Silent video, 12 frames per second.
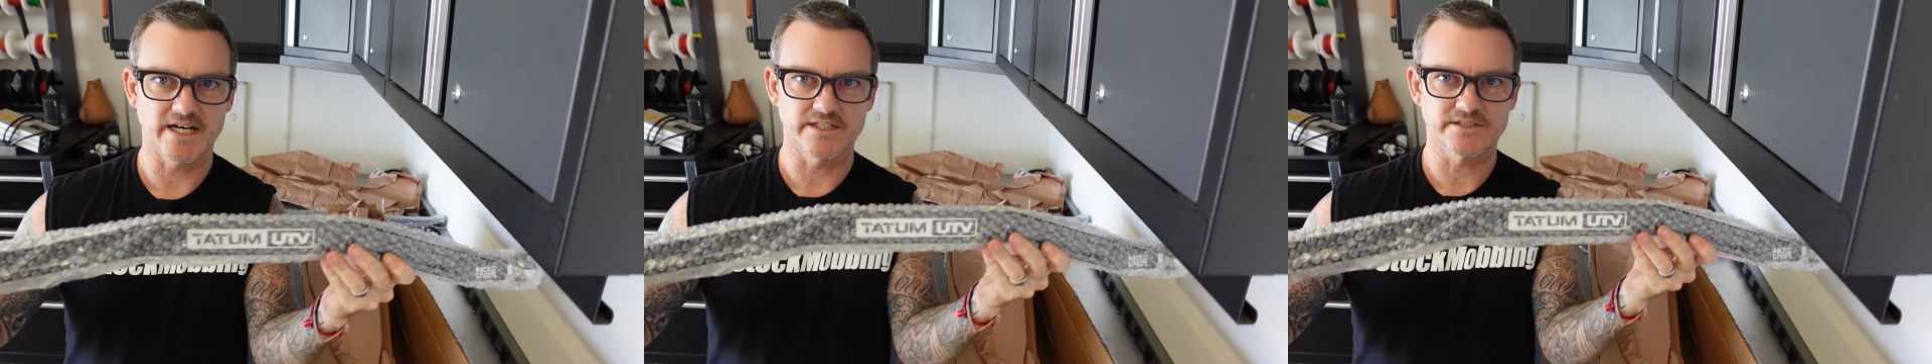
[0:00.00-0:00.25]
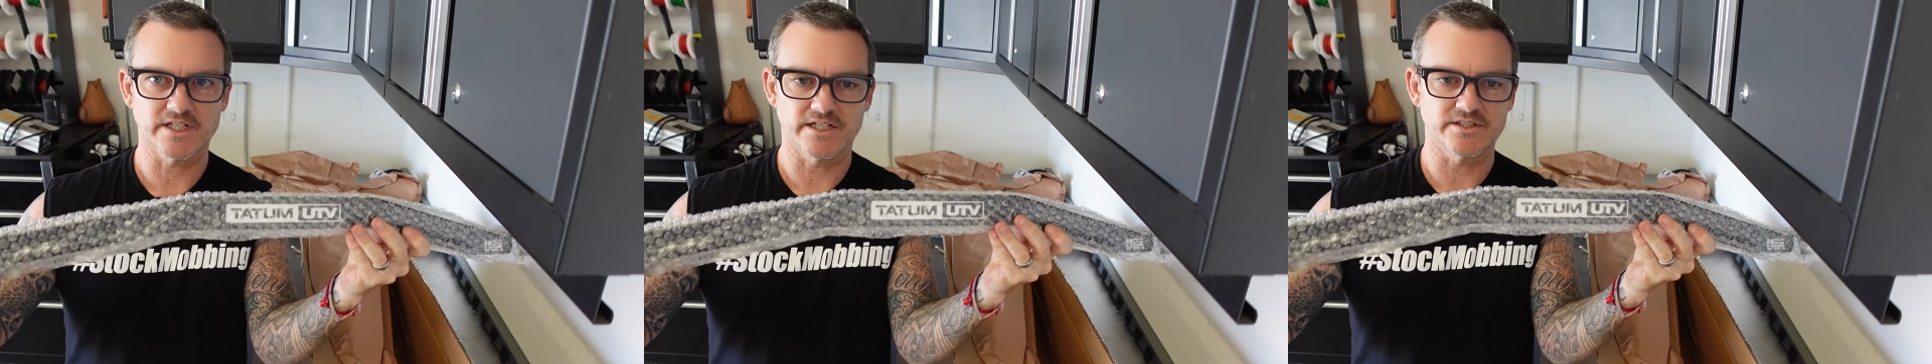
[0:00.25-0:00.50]

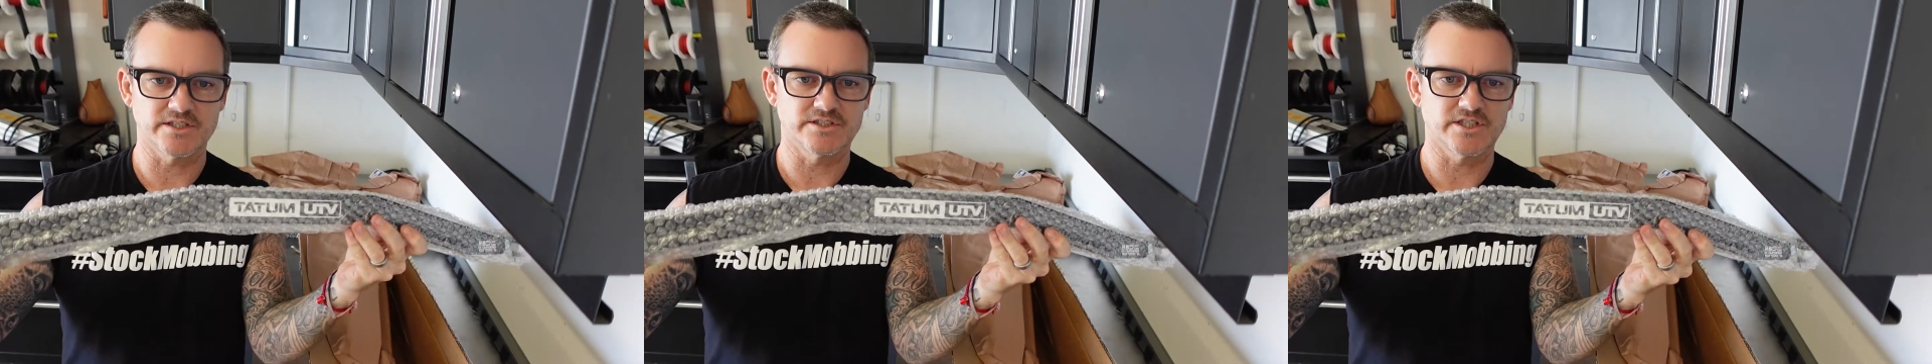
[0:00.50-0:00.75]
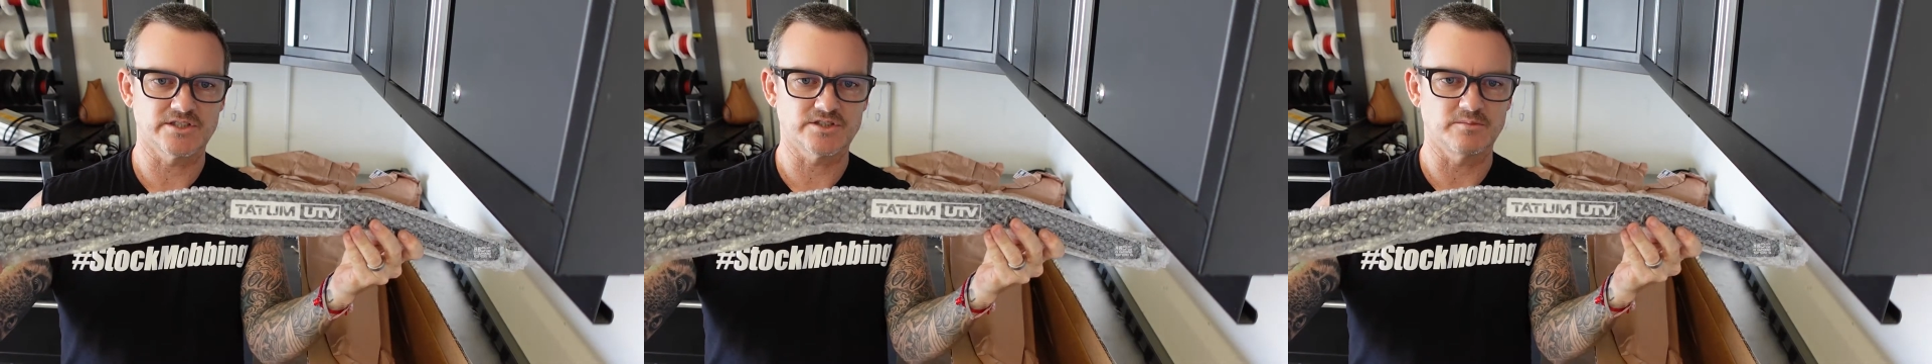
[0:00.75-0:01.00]
and it's got the
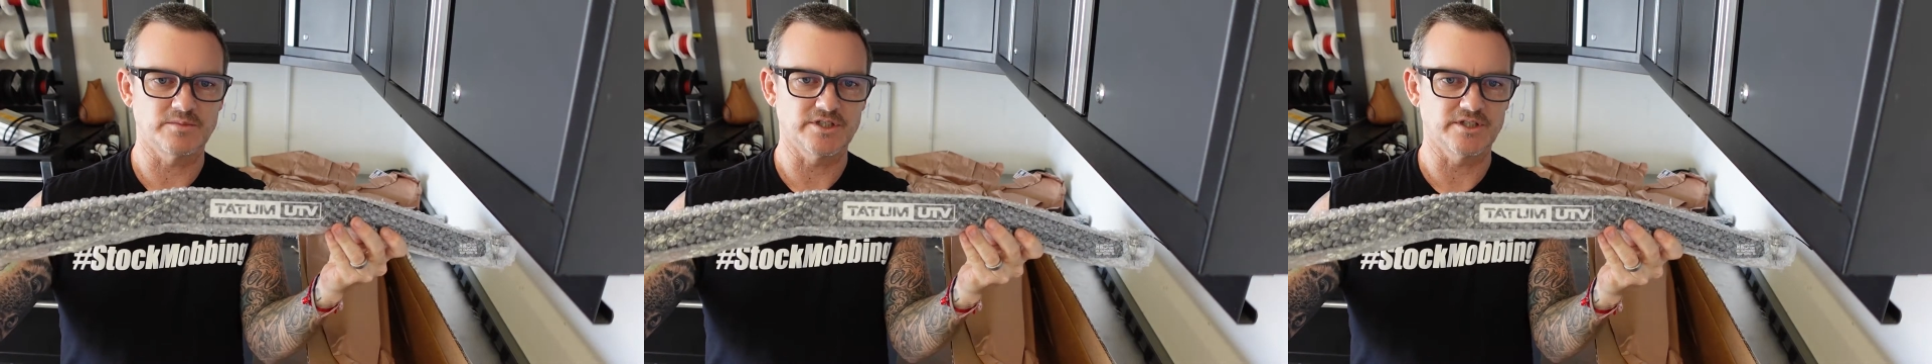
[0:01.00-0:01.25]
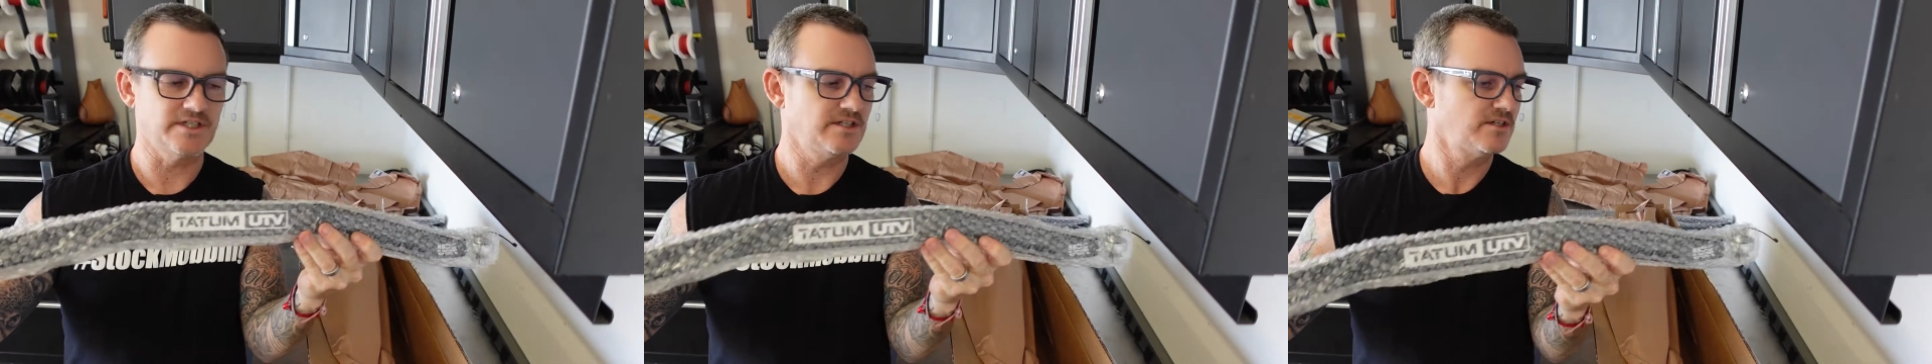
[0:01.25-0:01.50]

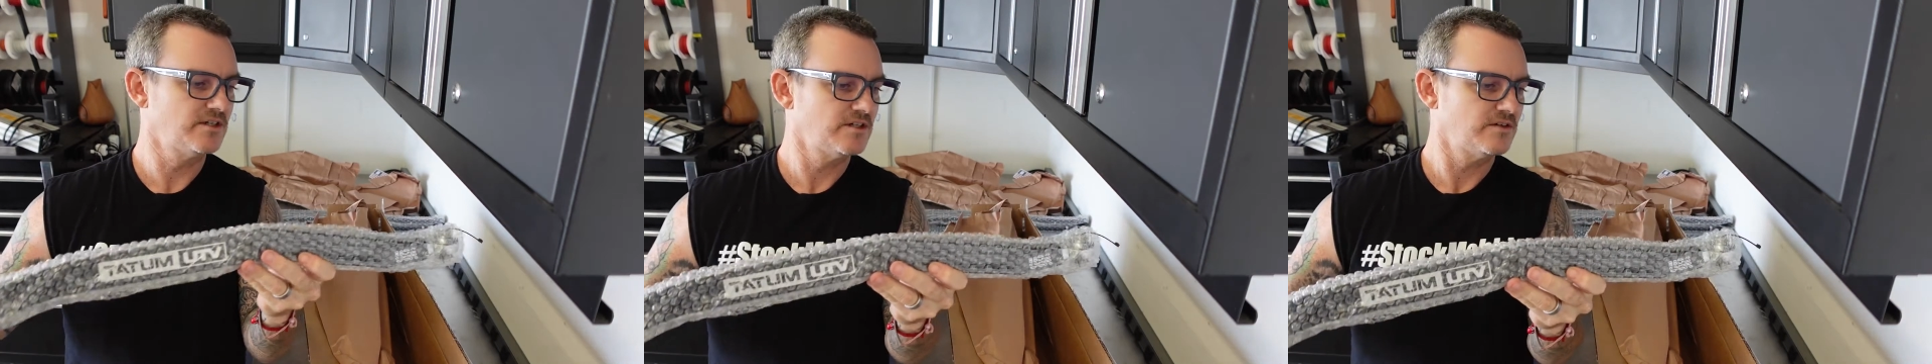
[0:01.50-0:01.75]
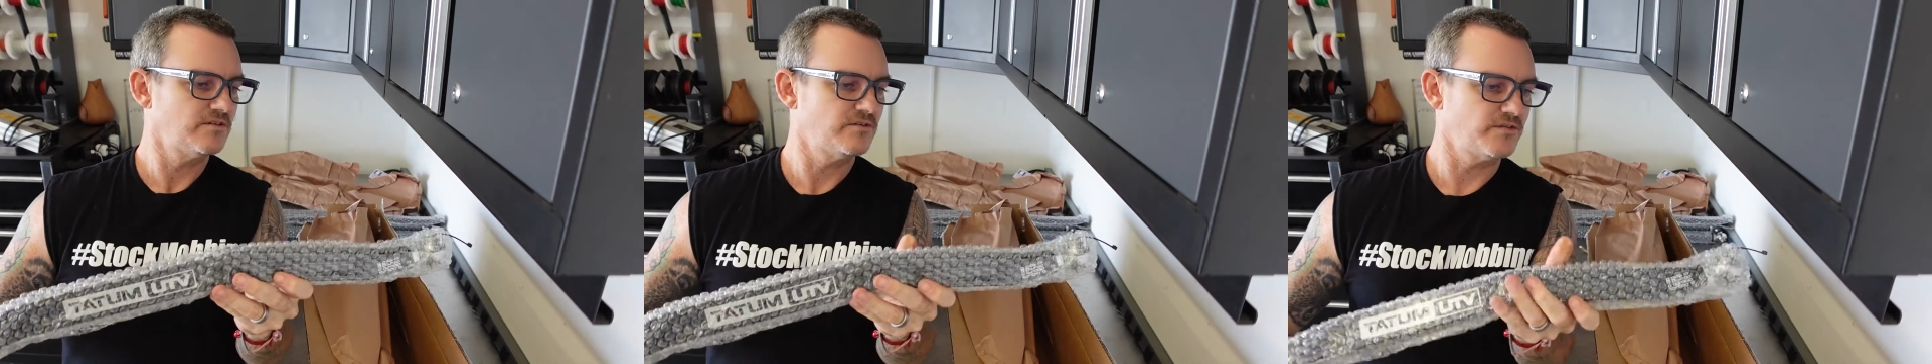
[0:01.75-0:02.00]
adjustability
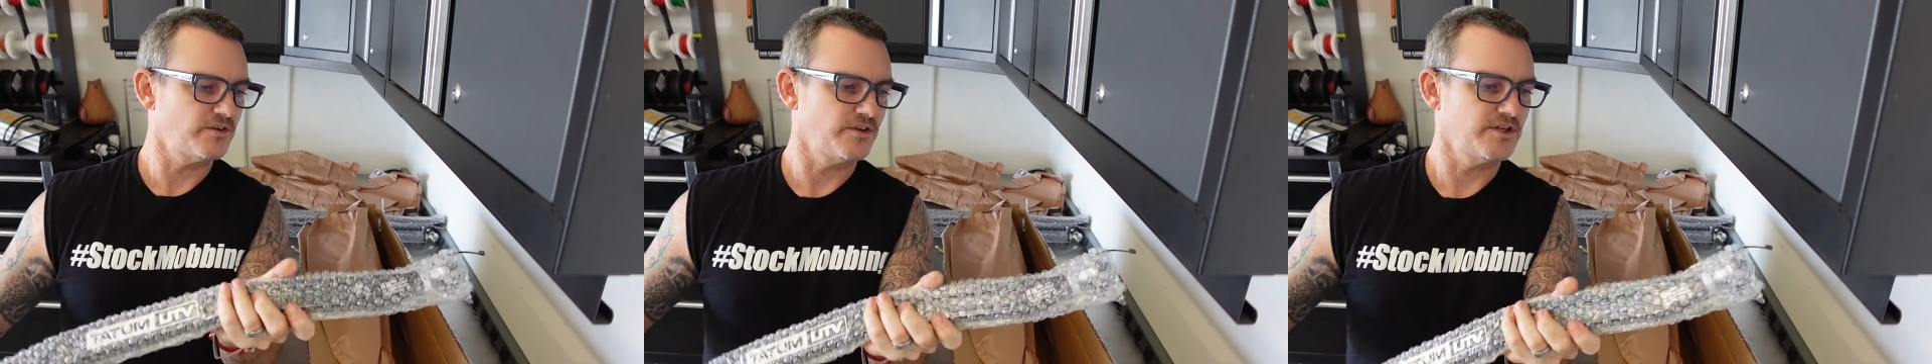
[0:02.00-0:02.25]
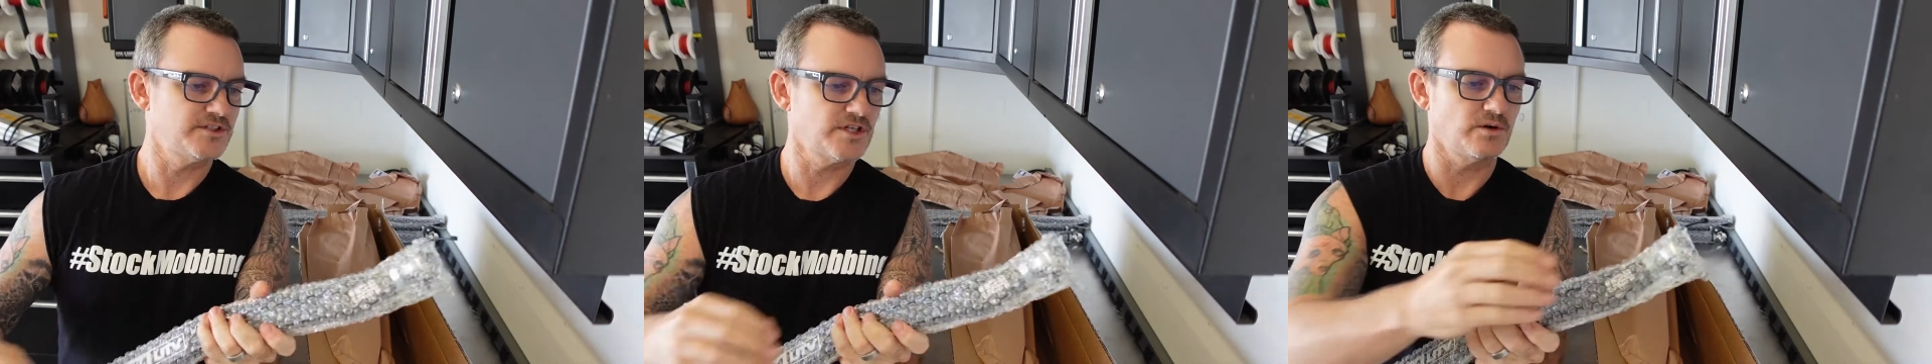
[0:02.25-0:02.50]

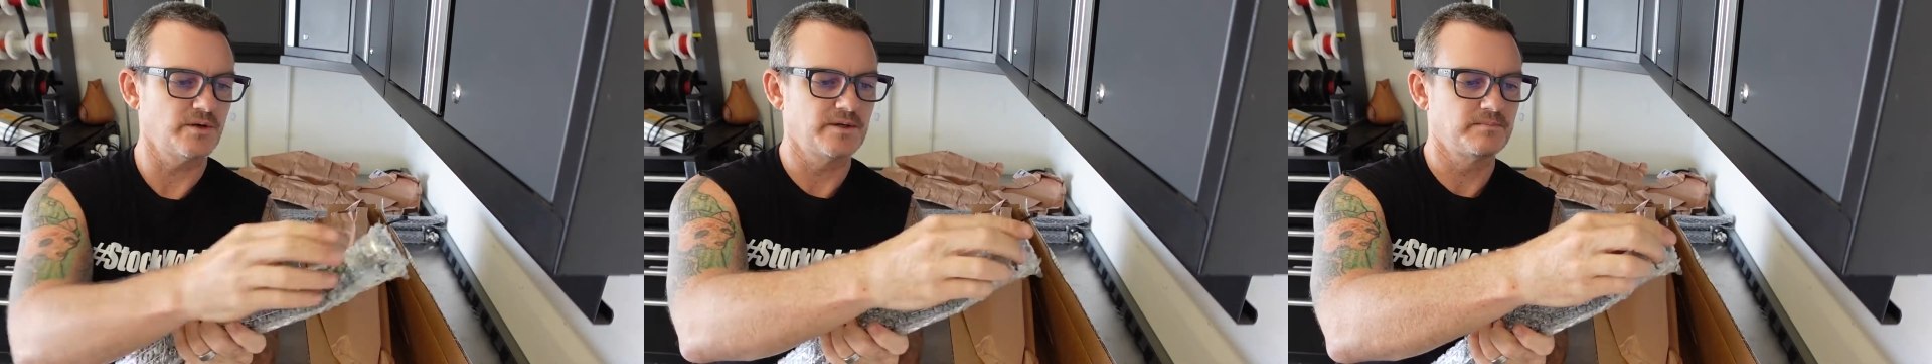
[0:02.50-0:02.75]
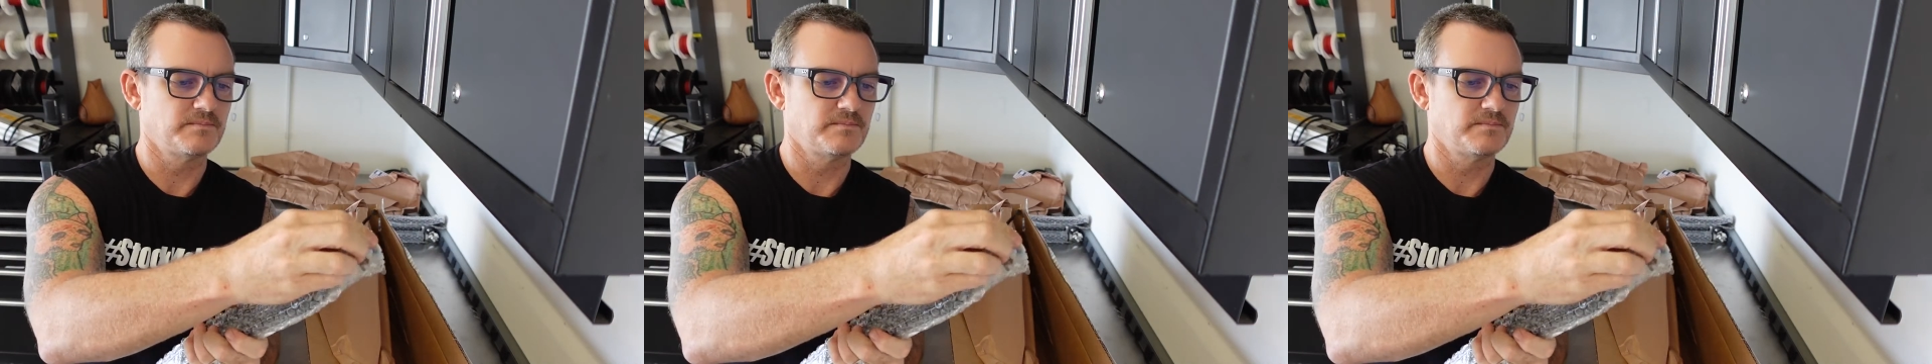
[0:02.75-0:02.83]
for the toe in.